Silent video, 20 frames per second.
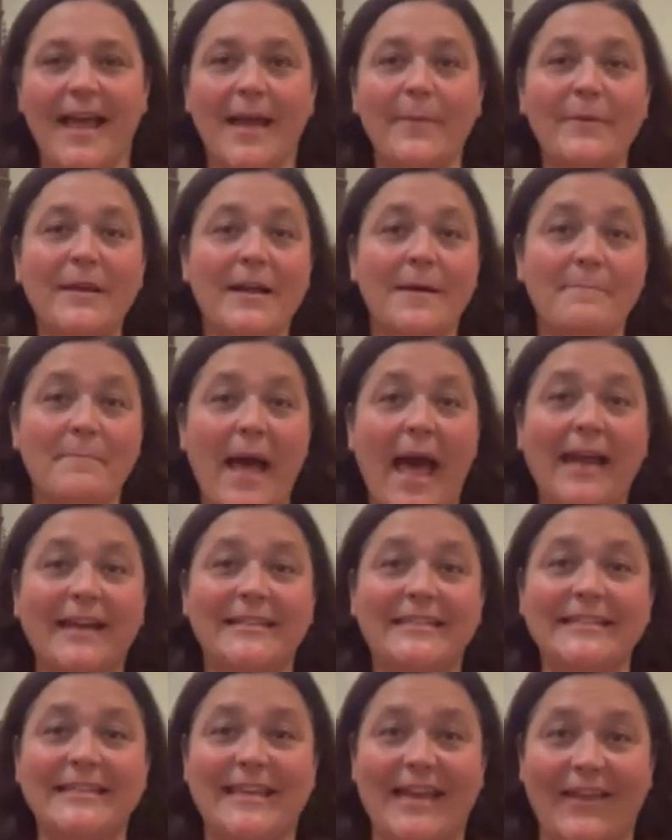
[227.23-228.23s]
and we come
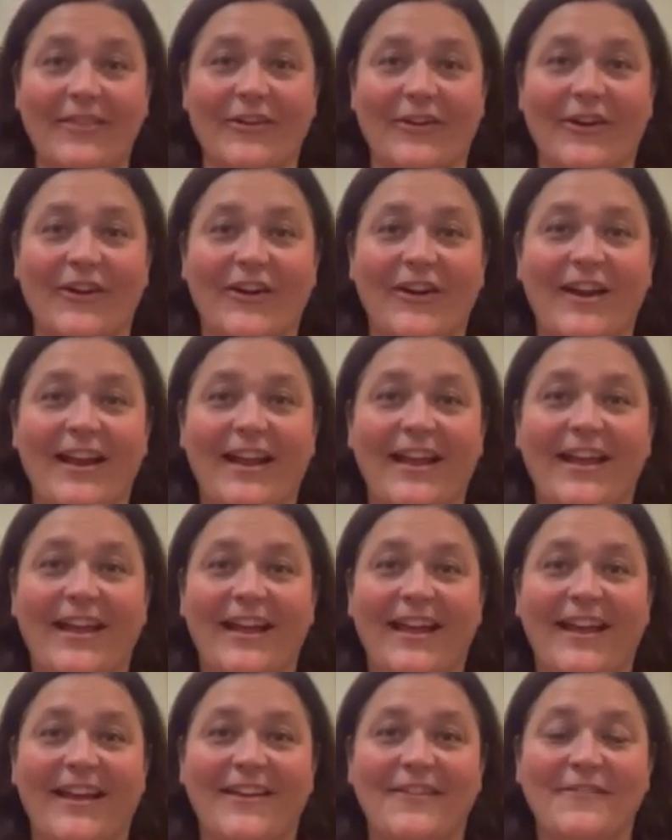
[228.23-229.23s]
back together
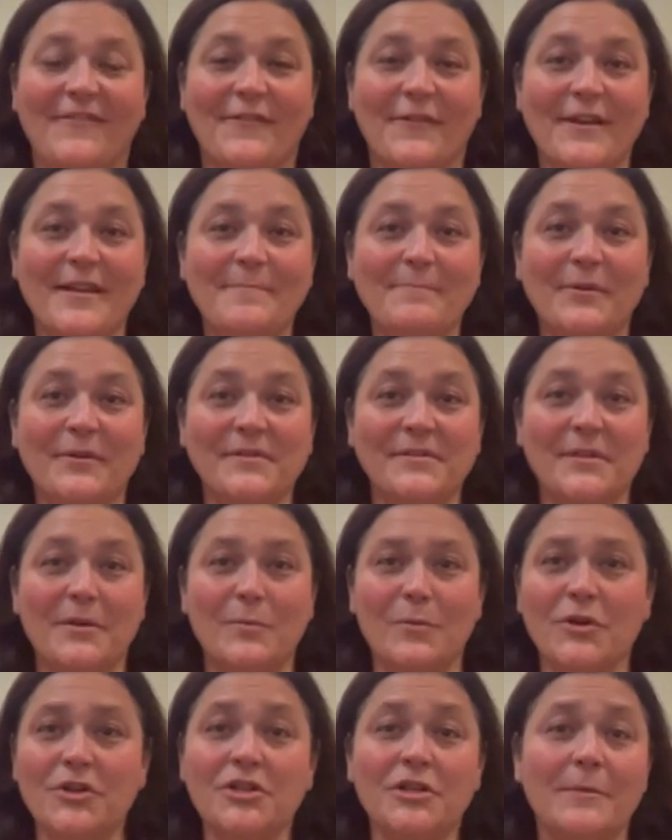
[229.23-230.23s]
for
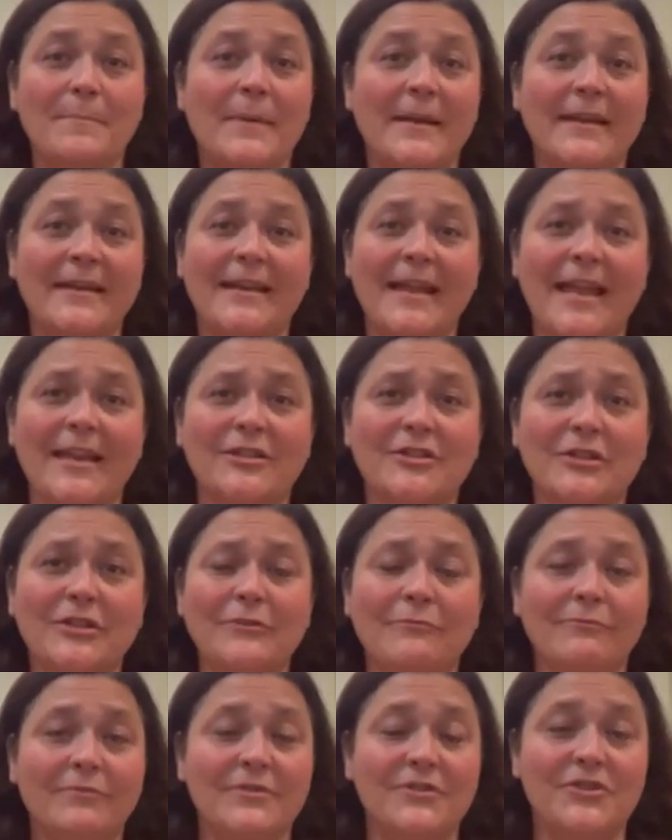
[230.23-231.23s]
in-person worship and
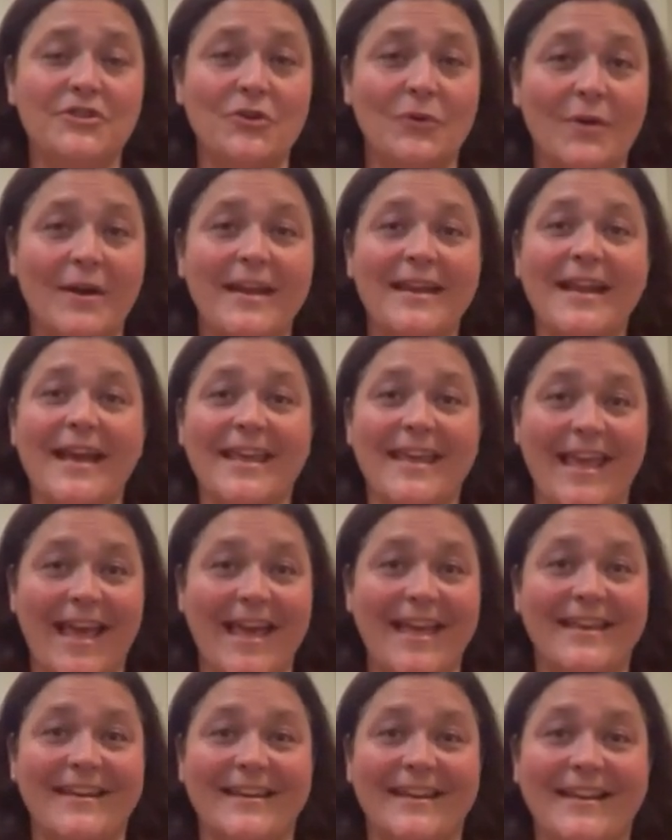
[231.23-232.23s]
to join
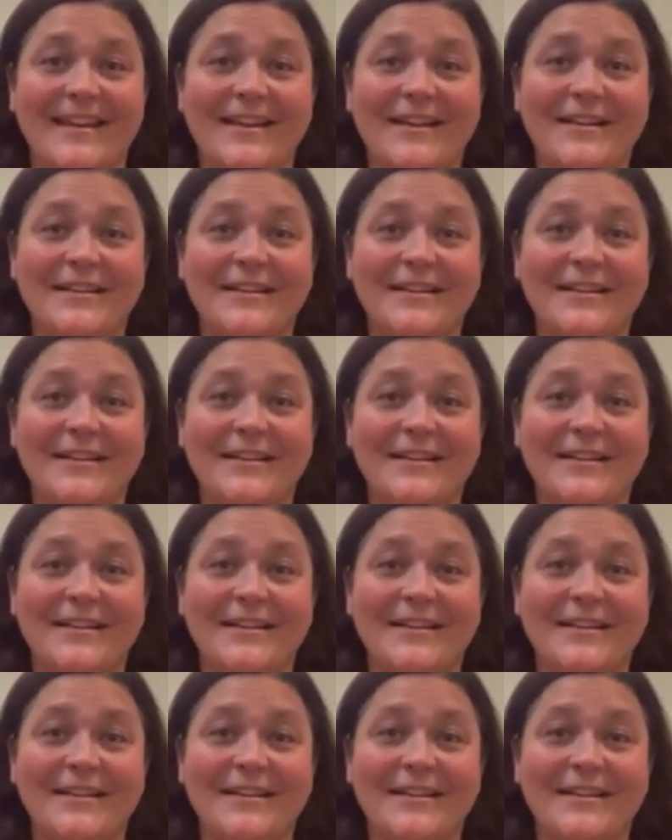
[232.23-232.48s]
again